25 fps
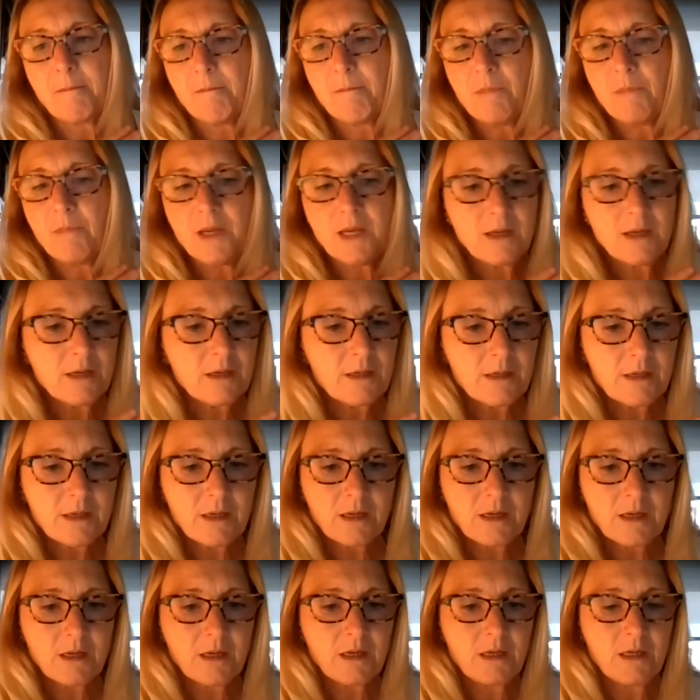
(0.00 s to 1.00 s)
being
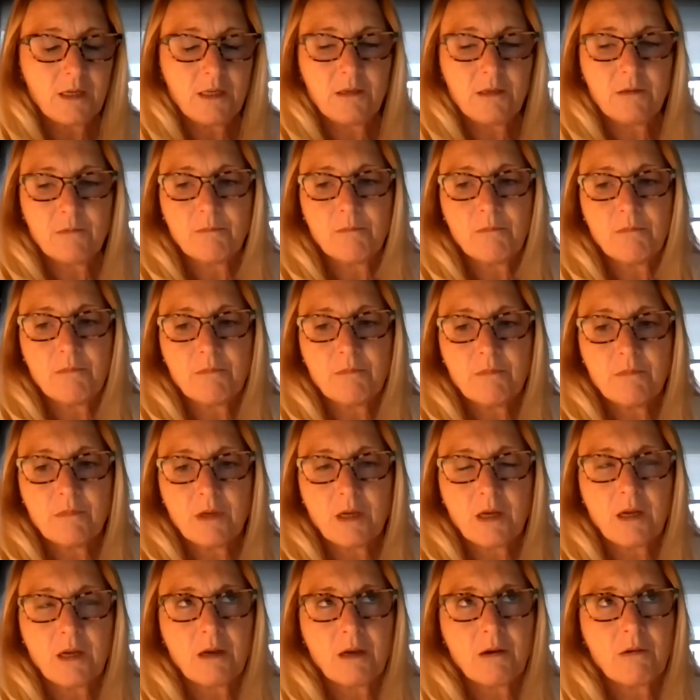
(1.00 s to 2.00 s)
in
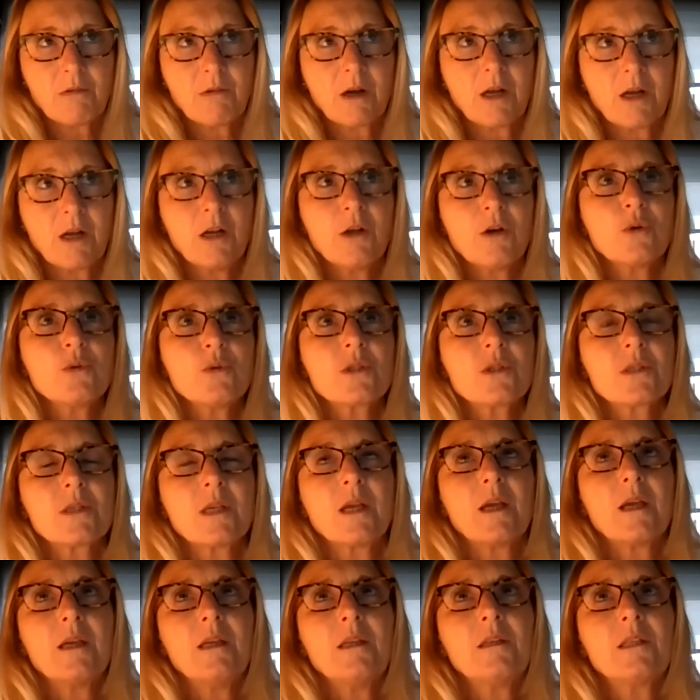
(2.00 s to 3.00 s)
close
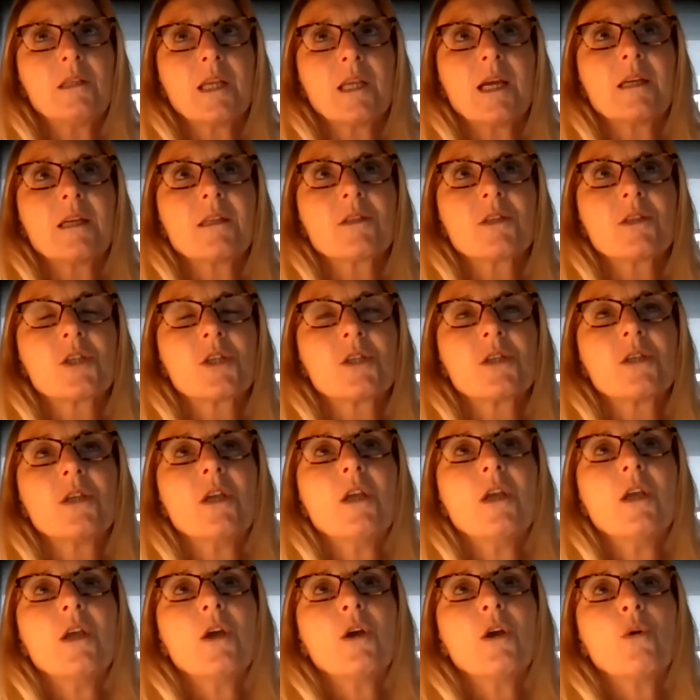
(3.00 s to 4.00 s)
in touch
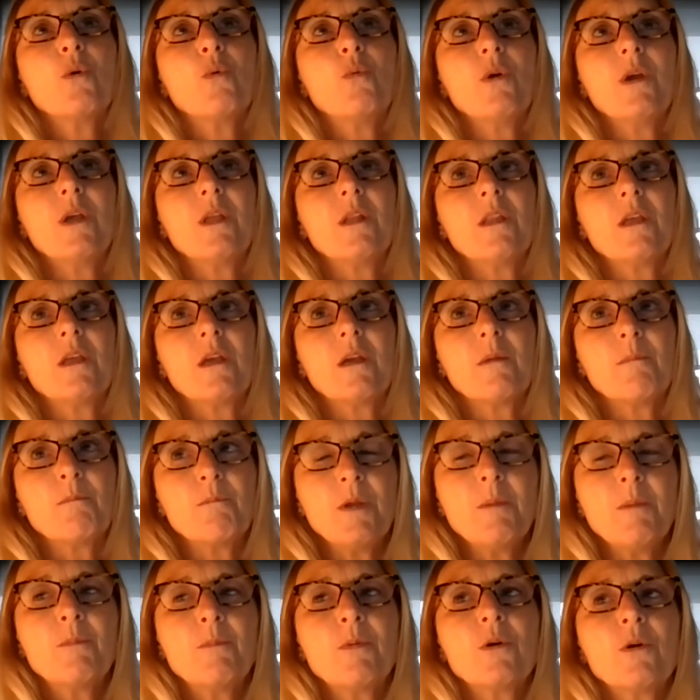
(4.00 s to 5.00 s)
with the
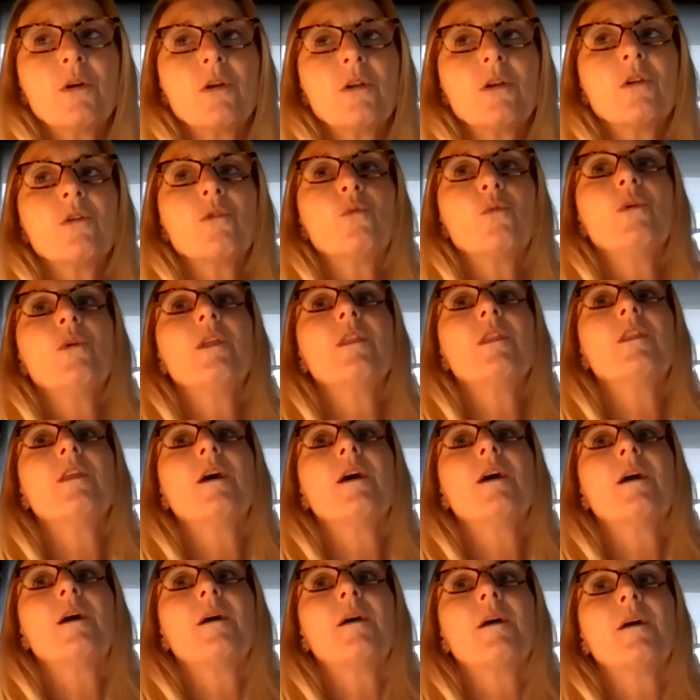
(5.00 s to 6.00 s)
people, with
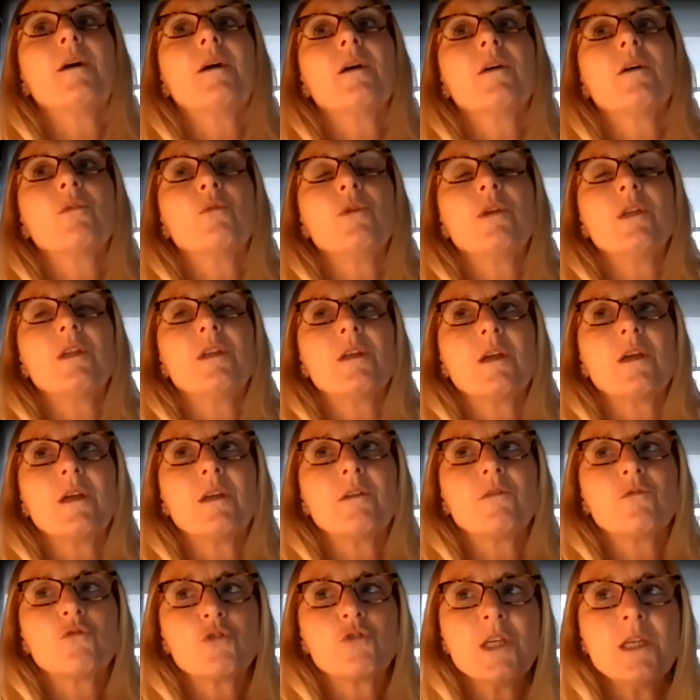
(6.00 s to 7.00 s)

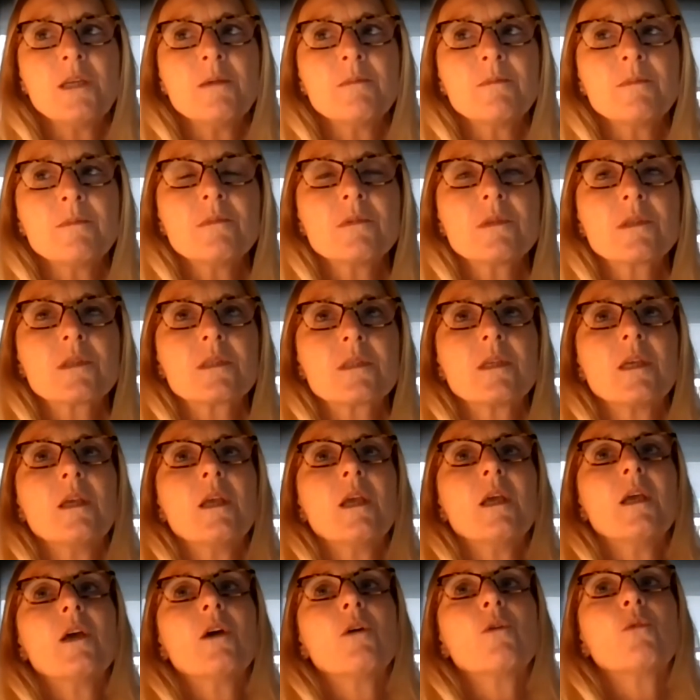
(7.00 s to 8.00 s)
the teams.
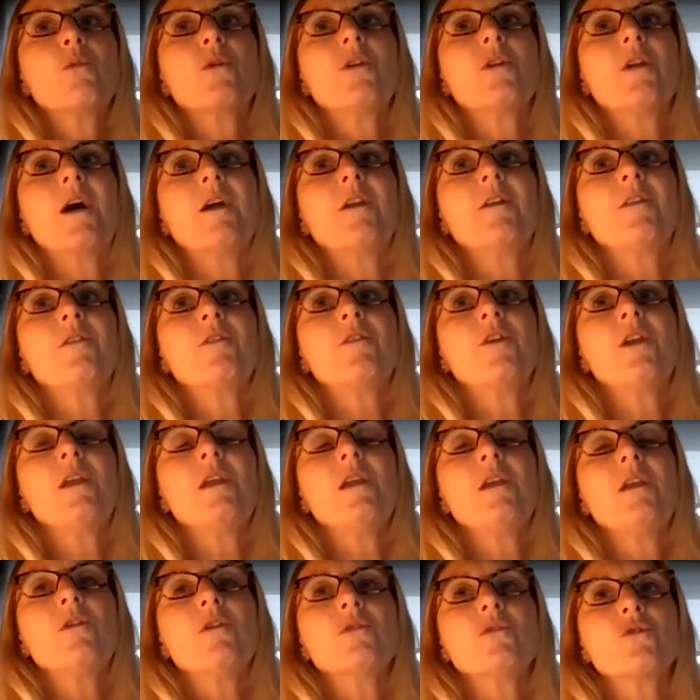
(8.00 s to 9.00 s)
What are
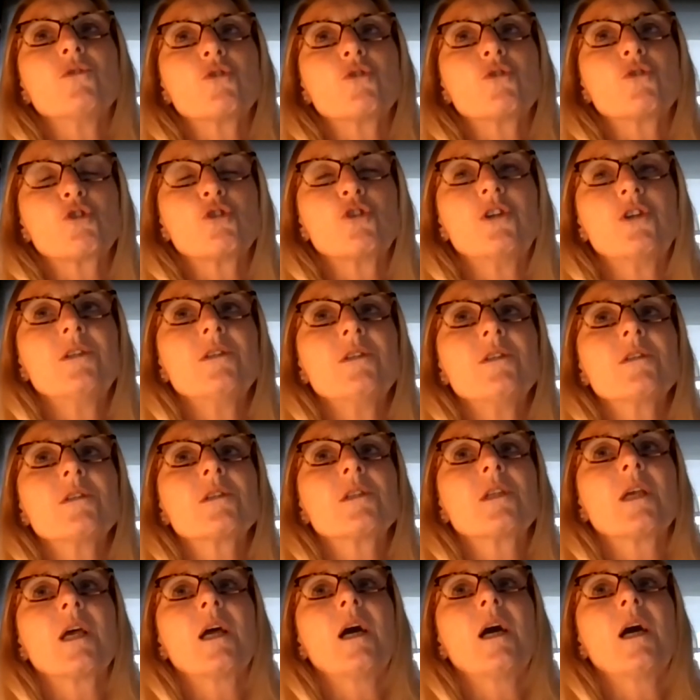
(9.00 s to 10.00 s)
the
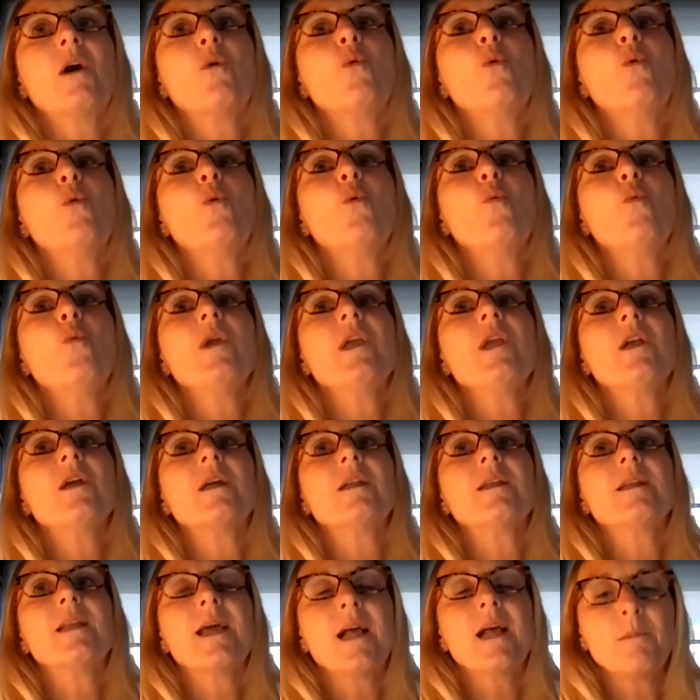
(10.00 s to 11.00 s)
concerns? How we
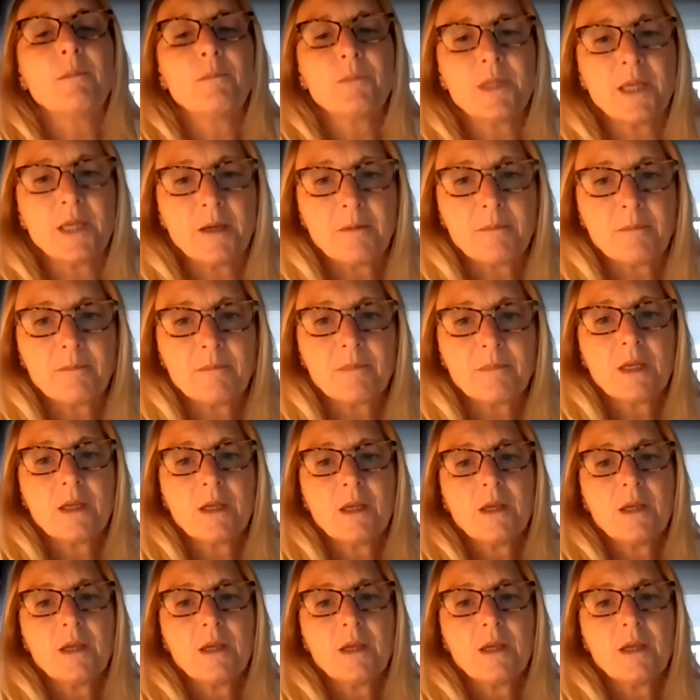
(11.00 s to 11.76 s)
can help them,